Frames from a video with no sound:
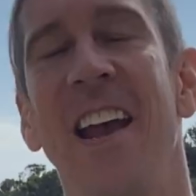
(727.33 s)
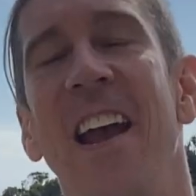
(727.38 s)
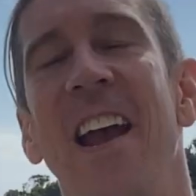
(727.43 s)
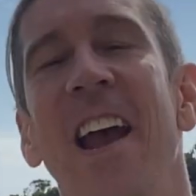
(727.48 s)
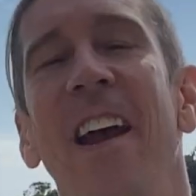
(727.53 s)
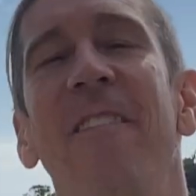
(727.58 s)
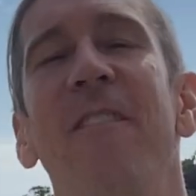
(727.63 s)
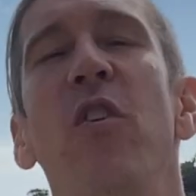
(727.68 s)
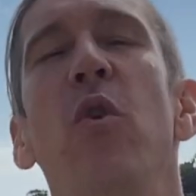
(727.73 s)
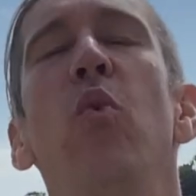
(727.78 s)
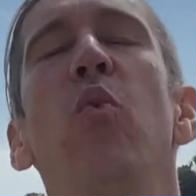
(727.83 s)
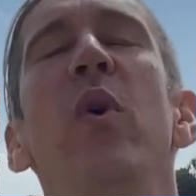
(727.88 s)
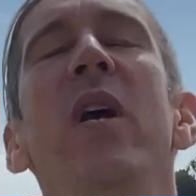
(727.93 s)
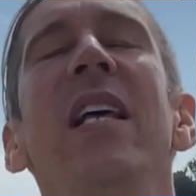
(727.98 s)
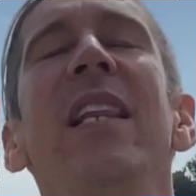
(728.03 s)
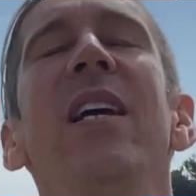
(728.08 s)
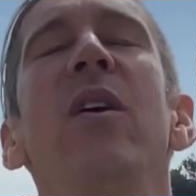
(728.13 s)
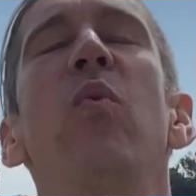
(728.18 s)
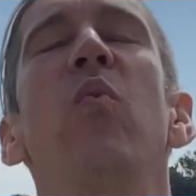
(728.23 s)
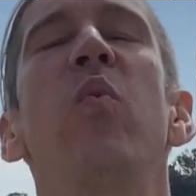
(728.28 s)
If you
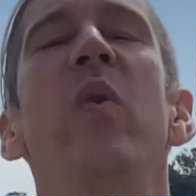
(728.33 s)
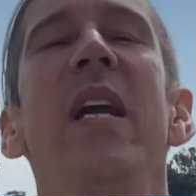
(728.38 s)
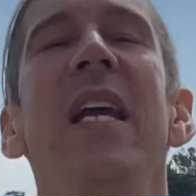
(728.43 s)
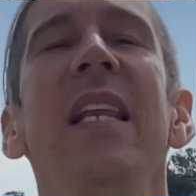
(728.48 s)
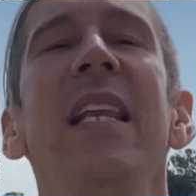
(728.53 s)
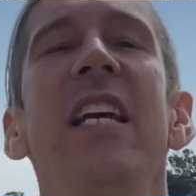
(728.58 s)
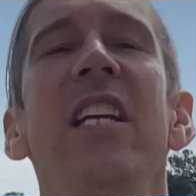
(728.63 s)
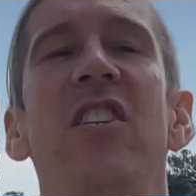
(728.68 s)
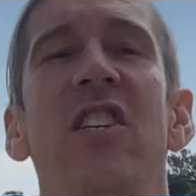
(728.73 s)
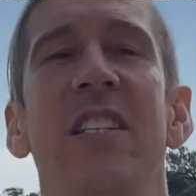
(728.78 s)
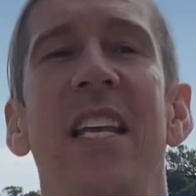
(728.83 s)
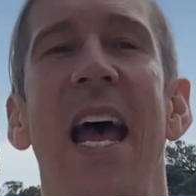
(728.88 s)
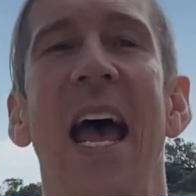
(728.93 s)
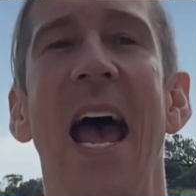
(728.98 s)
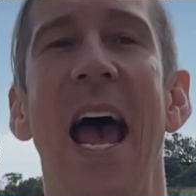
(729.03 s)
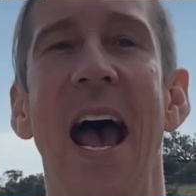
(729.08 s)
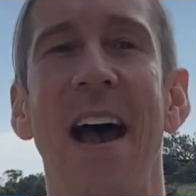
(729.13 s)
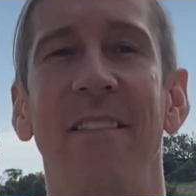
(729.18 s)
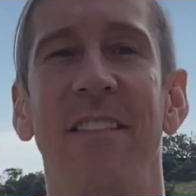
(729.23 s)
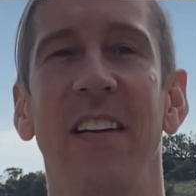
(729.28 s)
really just
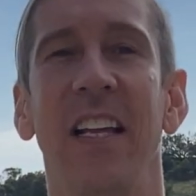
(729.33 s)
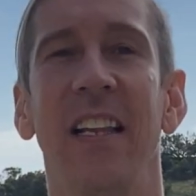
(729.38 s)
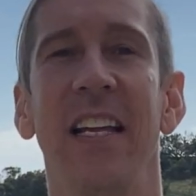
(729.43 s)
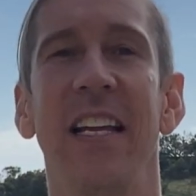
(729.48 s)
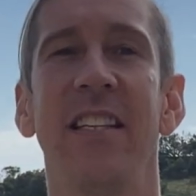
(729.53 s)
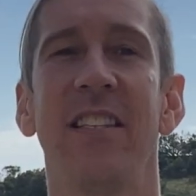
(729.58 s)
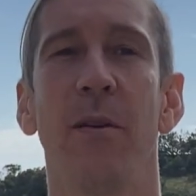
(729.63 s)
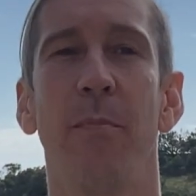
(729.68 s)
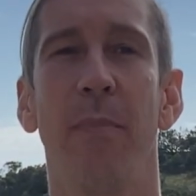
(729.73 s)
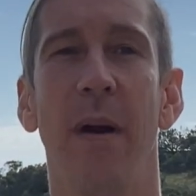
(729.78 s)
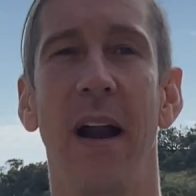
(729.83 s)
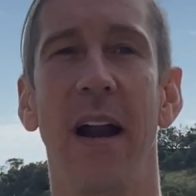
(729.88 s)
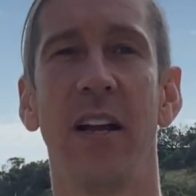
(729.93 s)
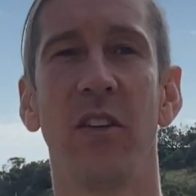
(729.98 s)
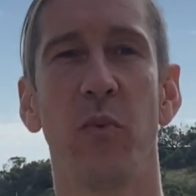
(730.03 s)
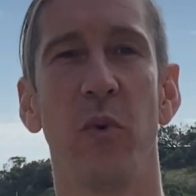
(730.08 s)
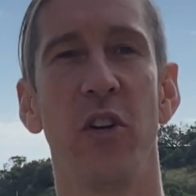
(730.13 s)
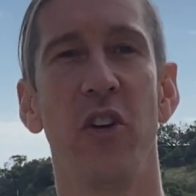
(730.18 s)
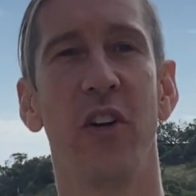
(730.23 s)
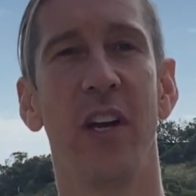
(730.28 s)
have to clean some bearings
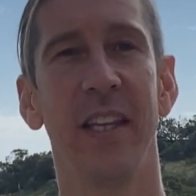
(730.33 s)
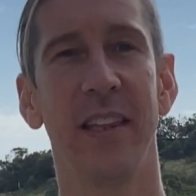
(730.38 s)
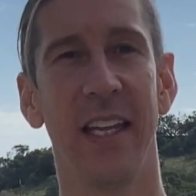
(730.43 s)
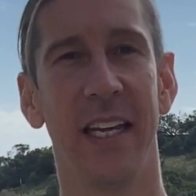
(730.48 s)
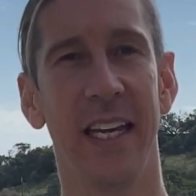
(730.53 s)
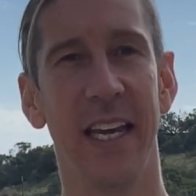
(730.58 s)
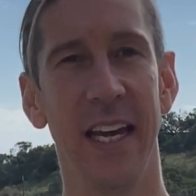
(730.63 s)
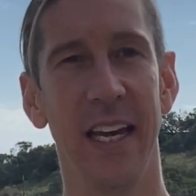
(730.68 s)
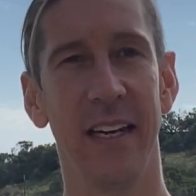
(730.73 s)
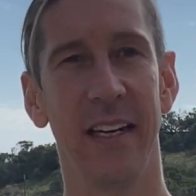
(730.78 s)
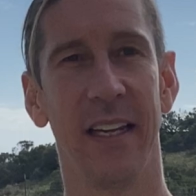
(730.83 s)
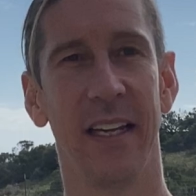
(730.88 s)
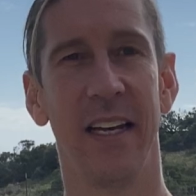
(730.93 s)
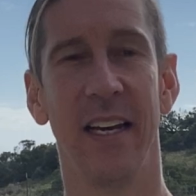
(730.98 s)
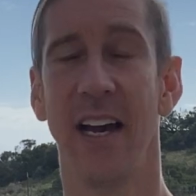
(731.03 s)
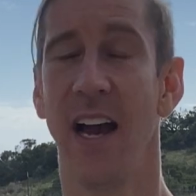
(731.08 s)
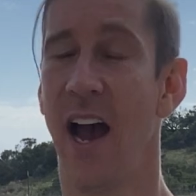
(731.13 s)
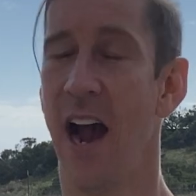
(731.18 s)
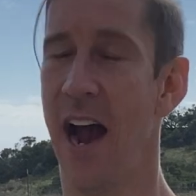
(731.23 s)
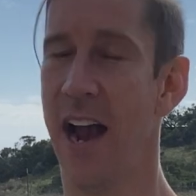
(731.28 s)
when you get the kit,
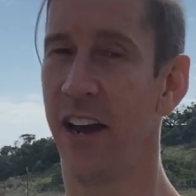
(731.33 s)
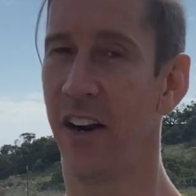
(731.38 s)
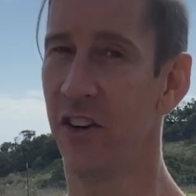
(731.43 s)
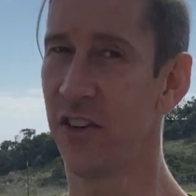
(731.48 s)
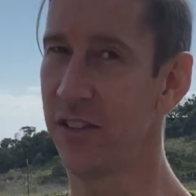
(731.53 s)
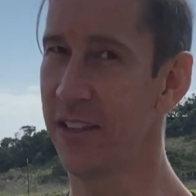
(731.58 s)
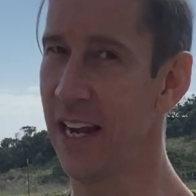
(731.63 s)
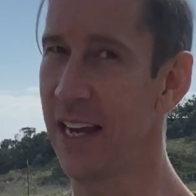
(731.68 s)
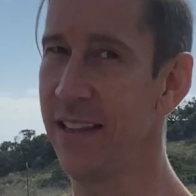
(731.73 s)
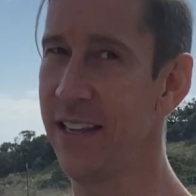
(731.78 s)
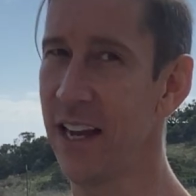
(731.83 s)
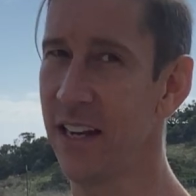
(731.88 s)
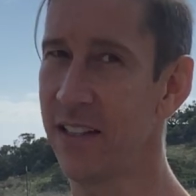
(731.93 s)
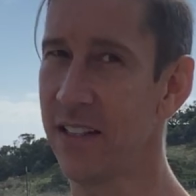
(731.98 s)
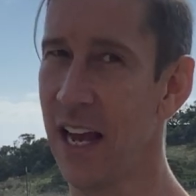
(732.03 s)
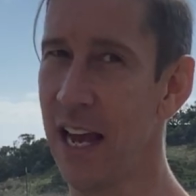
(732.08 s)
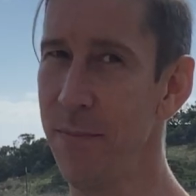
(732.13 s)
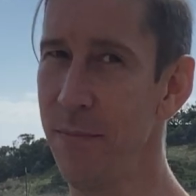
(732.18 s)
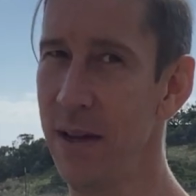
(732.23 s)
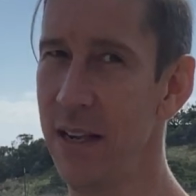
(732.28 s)
I understand the
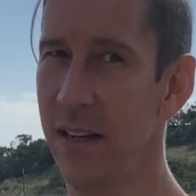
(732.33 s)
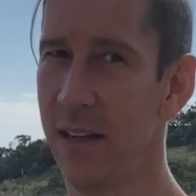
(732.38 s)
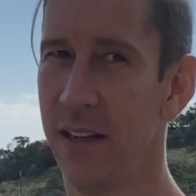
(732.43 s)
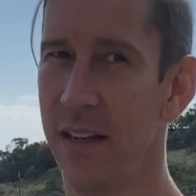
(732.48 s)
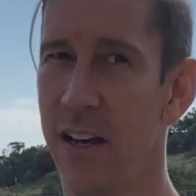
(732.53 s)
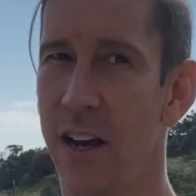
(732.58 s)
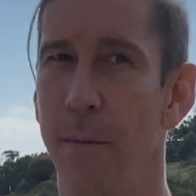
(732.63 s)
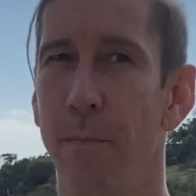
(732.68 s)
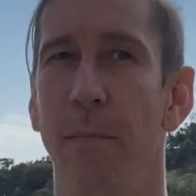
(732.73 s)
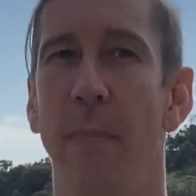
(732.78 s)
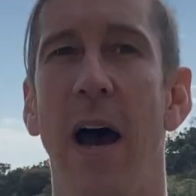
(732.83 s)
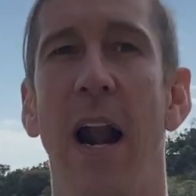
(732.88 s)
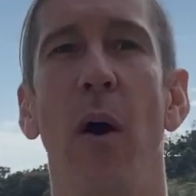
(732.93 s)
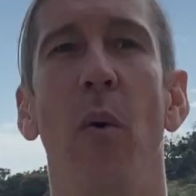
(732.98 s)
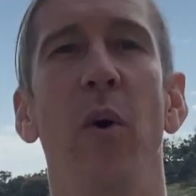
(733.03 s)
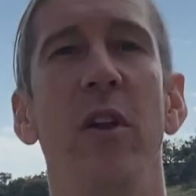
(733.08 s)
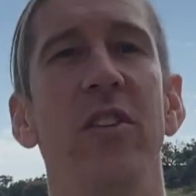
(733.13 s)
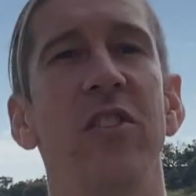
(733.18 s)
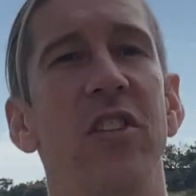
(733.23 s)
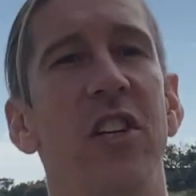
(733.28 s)
excitement, but I
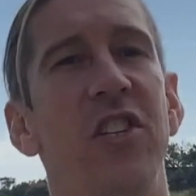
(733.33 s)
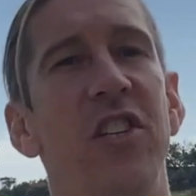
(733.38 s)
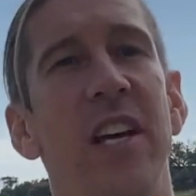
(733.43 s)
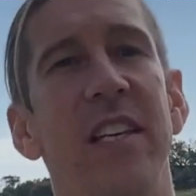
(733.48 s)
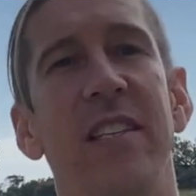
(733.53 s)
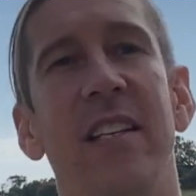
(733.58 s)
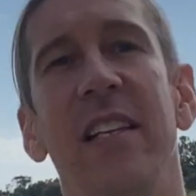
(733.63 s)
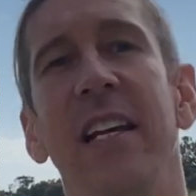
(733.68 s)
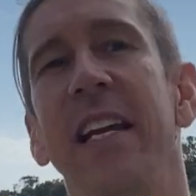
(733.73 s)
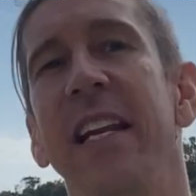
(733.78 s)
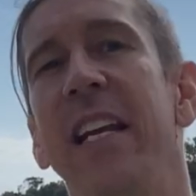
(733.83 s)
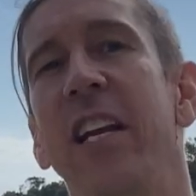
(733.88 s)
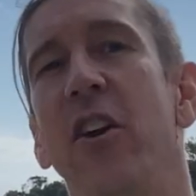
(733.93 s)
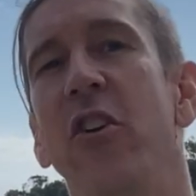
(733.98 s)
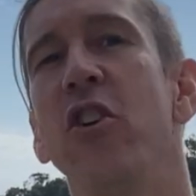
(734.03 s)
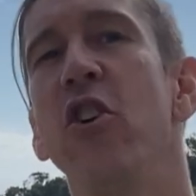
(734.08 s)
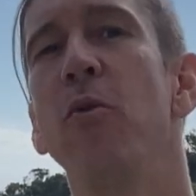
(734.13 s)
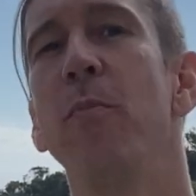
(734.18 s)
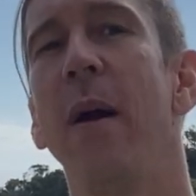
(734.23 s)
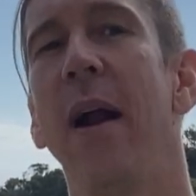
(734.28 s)
wouldn't suggest cleaning your
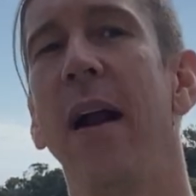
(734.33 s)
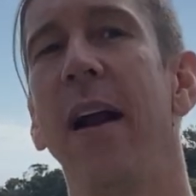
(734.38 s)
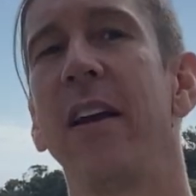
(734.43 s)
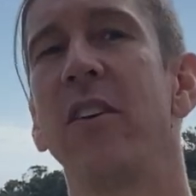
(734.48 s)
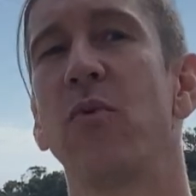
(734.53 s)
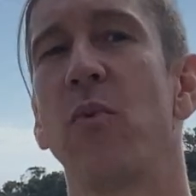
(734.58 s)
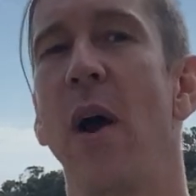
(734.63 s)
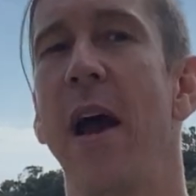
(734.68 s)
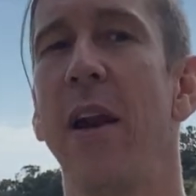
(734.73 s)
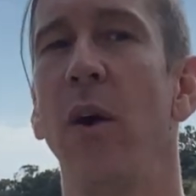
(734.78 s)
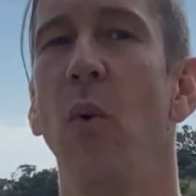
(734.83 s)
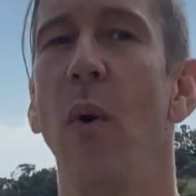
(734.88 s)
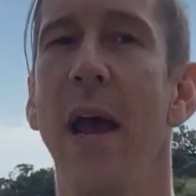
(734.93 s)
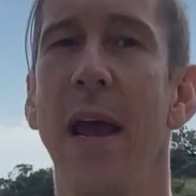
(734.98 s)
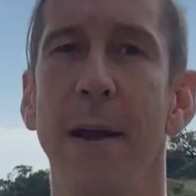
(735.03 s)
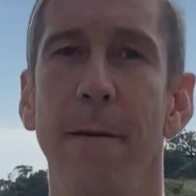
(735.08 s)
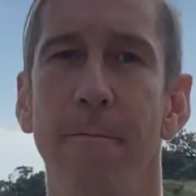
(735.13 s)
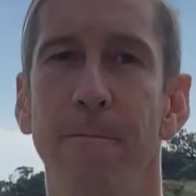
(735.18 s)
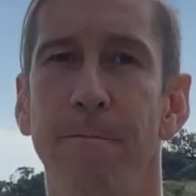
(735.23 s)
new bearings right away.